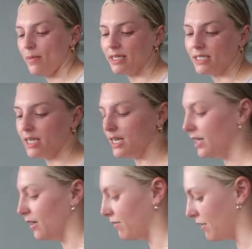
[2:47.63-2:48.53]
my tea
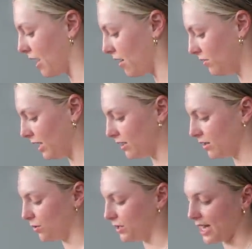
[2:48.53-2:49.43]
here for now, let it
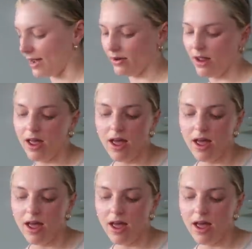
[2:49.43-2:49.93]
cool down.